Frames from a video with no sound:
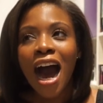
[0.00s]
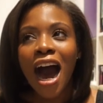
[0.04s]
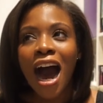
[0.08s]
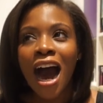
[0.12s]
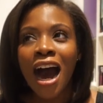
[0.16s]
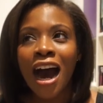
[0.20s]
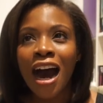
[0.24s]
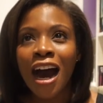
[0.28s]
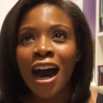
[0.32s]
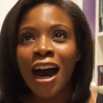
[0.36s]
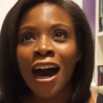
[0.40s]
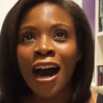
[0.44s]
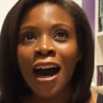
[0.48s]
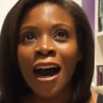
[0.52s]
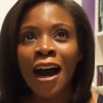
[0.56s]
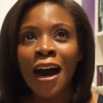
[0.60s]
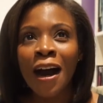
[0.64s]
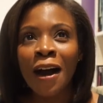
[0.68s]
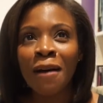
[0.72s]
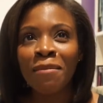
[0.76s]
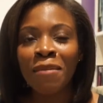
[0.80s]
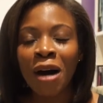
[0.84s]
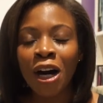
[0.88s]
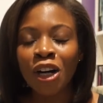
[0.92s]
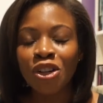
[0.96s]

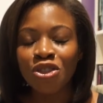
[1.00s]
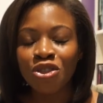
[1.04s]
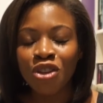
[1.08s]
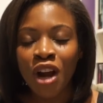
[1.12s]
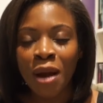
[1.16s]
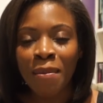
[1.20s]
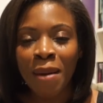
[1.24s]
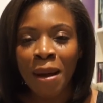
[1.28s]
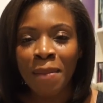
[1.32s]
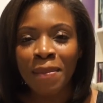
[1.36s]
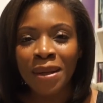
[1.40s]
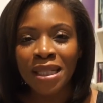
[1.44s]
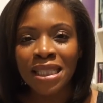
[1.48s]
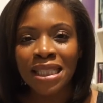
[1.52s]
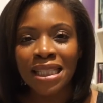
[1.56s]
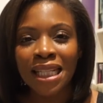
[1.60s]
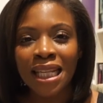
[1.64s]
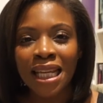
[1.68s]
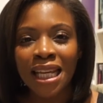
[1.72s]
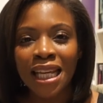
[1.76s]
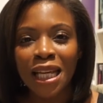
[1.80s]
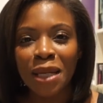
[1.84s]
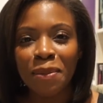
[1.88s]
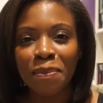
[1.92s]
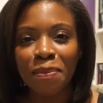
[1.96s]
I'll try my best to
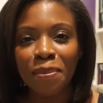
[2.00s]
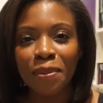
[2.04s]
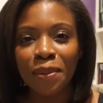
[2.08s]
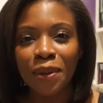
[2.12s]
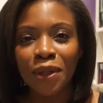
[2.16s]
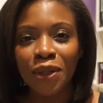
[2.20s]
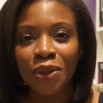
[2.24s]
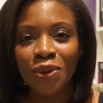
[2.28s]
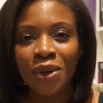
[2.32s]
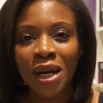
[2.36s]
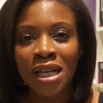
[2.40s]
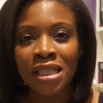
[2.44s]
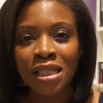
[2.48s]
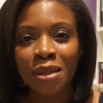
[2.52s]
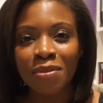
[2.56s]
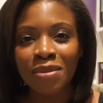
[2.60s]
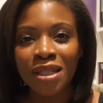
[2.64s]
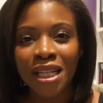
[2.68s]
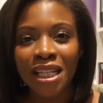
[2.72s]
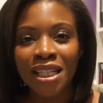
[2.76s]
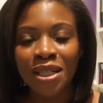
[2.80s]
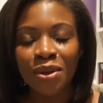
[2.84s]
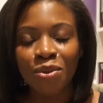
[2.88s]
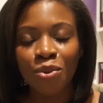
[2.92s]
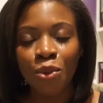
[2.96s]
keep you guys
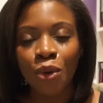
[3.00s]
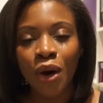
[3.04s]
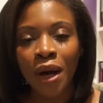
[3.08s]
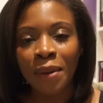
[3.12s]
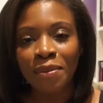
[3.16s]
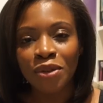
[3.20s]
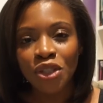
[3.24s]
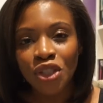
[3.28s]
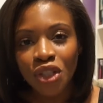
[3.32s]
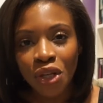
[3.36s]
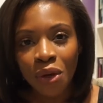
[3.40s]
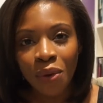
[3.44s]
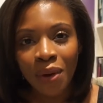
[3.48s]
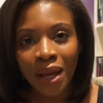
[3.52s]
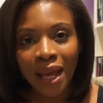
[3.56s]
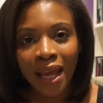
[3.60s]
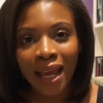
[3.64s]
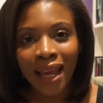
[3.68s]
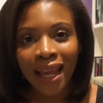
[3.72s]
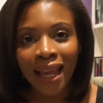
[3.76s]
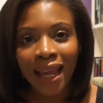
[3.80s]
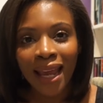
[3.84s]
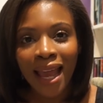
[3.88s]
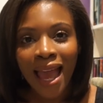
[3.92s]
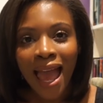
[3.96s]
updated with what I'm
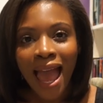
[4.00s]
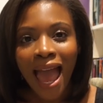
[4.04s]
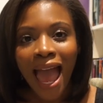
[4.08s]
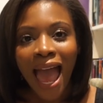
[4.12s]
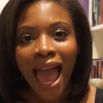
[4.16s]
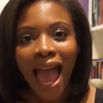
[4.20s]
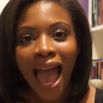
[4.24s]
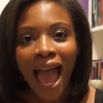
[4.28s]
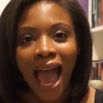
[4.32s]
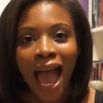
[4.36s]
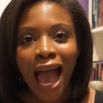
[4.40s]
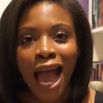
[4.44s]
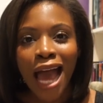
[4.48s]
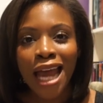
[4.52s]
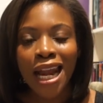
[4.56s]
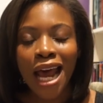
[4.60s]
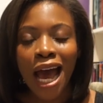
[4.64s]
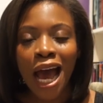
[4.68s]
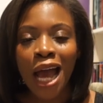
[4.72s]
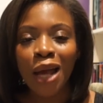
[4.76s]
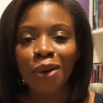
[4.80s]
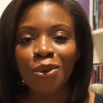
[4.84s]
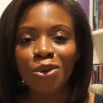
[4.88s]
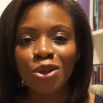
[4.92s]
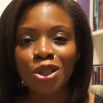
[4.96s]
doing. And
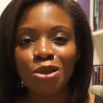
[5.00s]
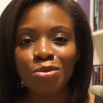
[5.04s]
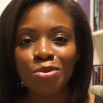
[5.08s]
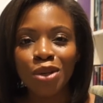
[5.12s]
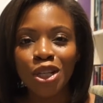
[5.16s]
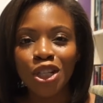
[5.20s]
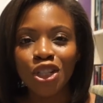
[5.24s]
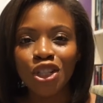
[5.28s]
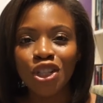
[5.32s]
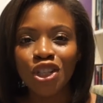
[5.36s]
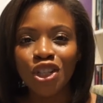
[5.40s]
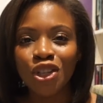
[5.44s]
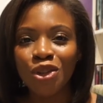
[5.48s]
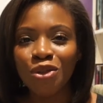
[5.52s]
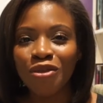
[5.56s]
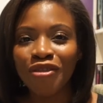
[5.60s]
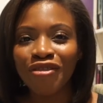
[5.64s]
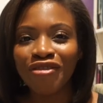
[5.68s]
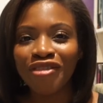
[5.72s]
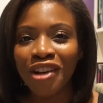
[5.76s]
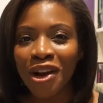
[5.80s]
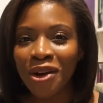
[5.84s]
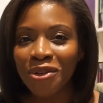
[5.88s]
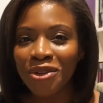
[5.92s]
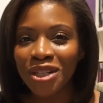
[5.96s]
I will speak to you
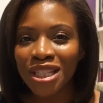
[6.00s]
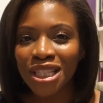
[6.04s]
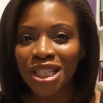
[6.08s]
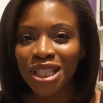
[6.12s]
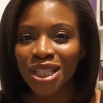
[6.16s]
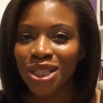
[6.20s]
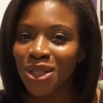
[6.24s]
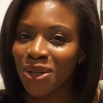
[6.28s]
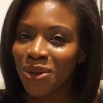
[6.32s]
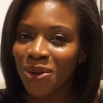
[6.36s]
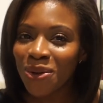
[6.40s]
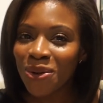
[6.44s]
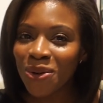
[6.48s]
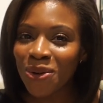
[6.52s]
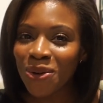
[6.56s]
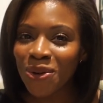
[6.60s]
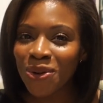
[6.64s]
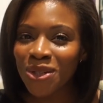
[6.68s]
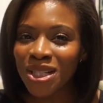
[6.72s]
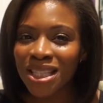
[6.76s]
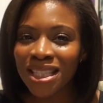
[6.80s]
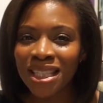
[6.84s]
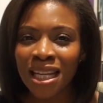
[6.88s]
very soon.